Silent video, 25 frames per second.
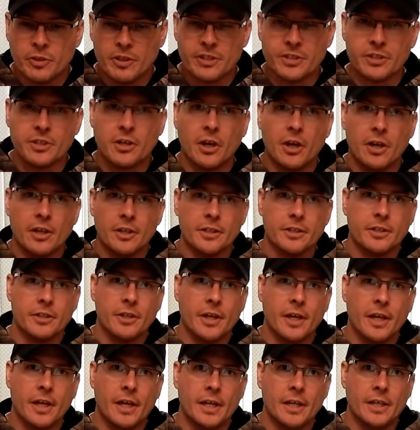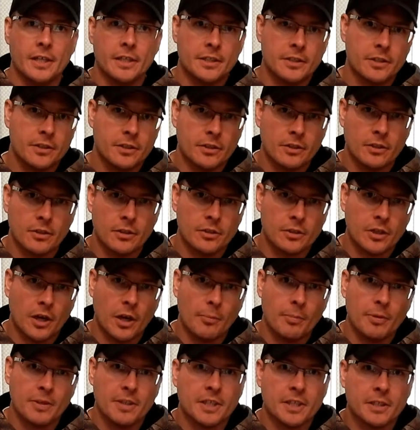discuss a
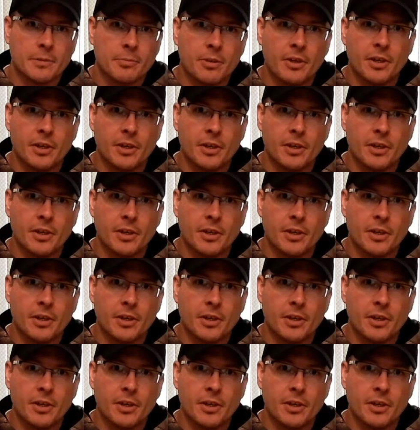topic that's